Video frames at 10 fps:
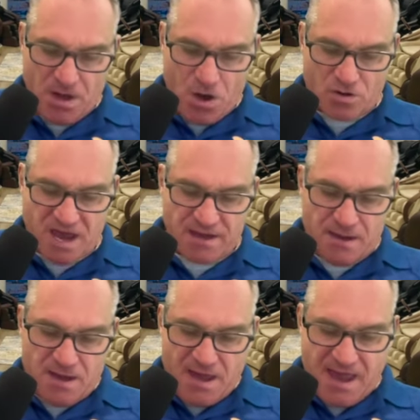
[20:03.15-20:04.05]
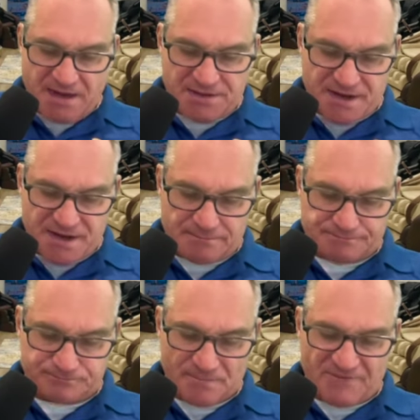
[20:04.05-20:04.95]
Okay, and uh,
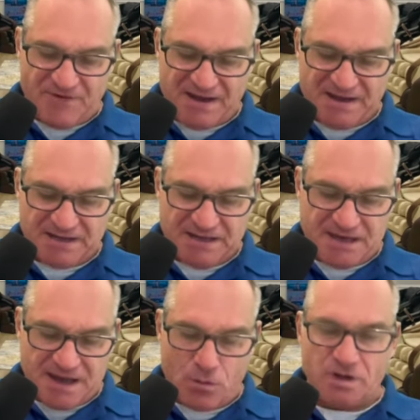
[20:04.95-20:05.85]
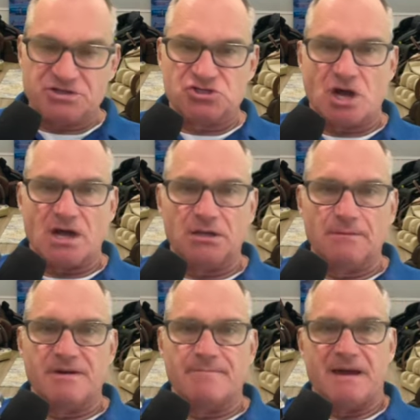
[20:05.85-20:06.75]
finally, I want to talk a little
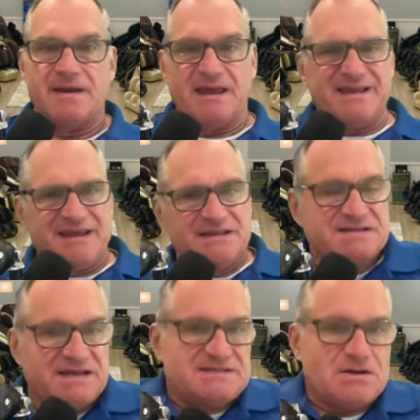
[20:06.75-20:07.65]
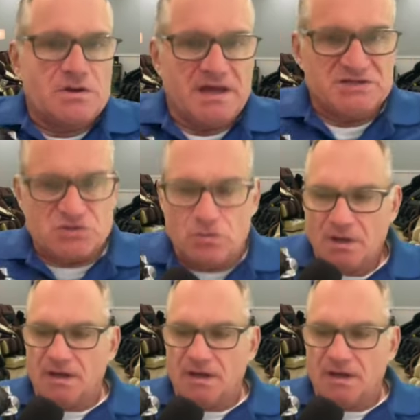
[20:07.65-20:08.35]
bit about it's it's okay. So